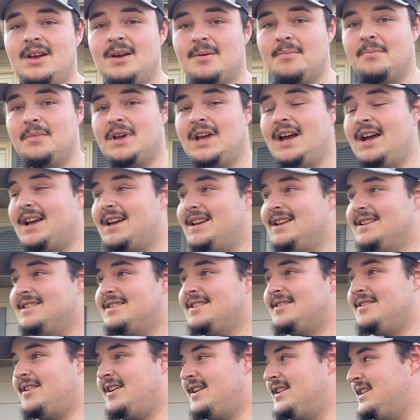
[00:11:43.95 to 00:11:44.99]
But yeah, it is a
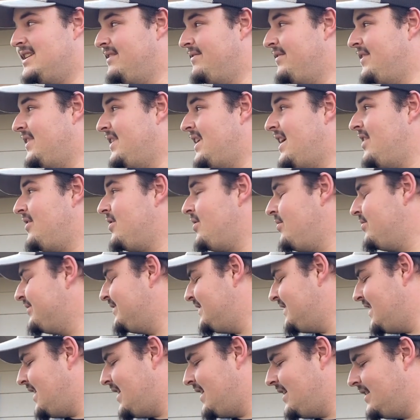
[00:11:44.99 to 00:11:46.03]
lot different. I'll go
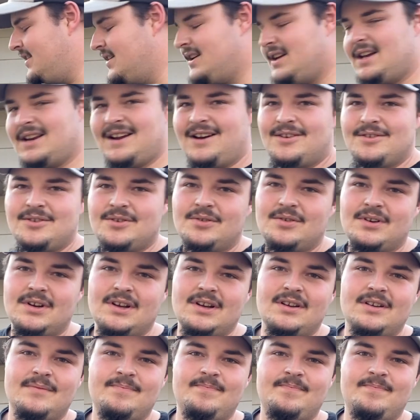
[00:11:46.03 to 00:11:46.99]
inside and I'll do a